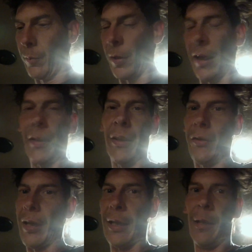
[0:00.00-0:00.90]
but at
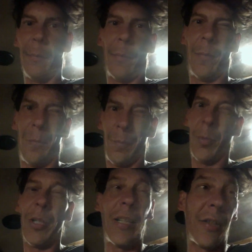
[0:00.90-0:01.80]
least I get
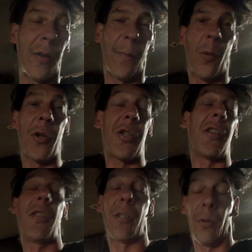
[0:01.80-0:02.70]
pretty decent 4G
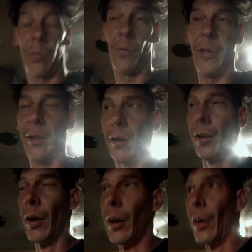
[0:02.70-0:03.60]
signal here
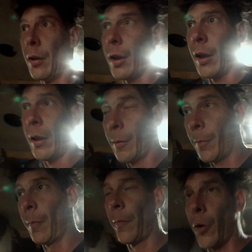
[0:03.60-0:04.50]

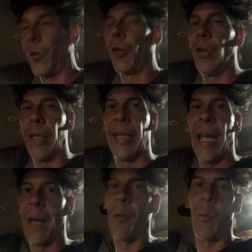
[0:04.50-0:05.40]
versus at the
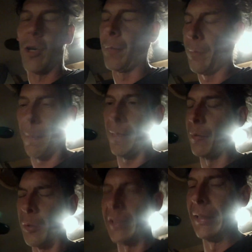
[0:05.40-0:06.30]
cabin where I
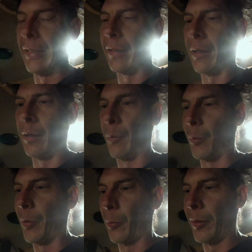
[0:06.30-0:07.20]
really didn't. It was
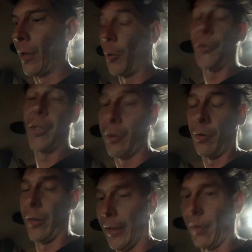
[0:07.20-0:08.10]
between no
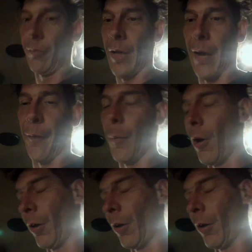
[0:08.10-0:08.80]
signal and half a bar